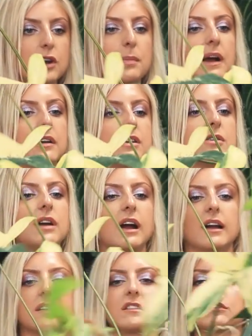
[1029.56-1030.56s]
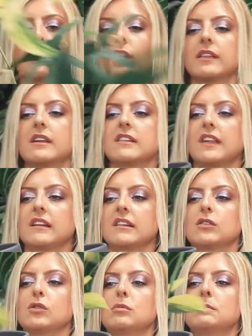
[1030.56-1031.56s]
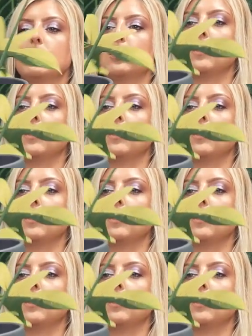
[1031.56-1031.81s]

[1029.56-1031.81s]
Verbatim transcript: know about you guys growing these things at home, but